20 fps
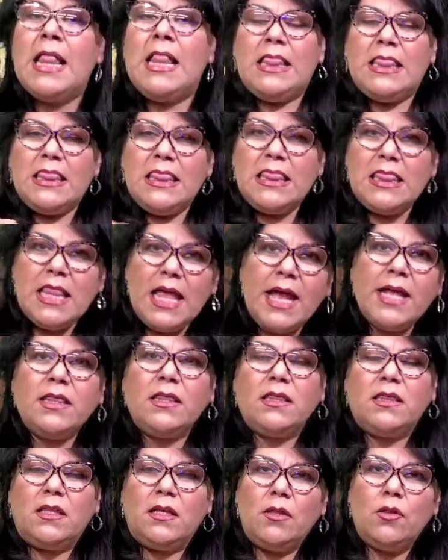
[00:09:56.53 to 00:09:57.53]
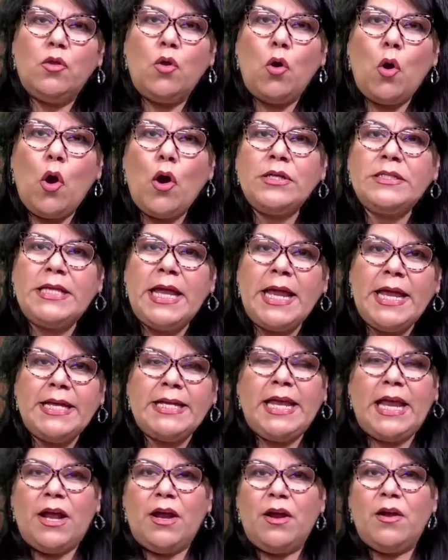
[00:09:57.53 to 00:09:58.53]
Let the Lord take
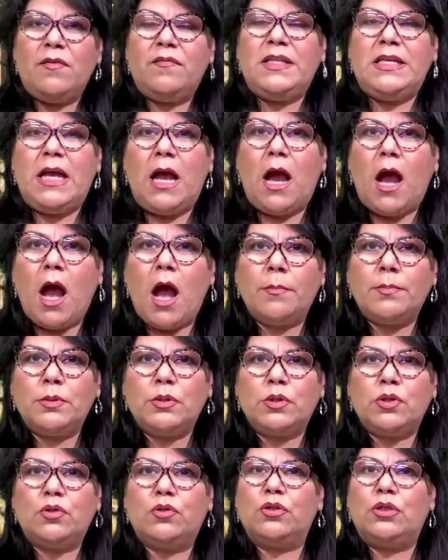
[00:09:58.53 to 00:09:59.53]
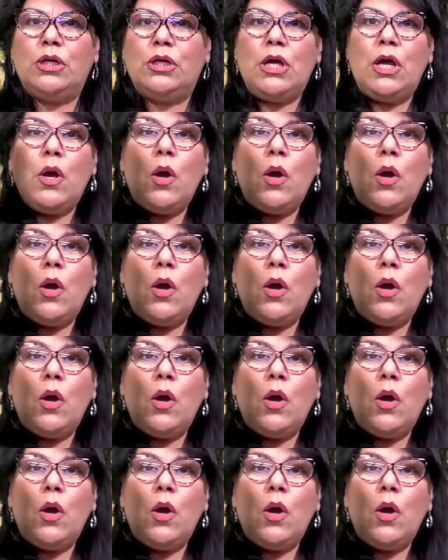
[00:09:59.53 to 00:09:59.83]
care of the obstacles.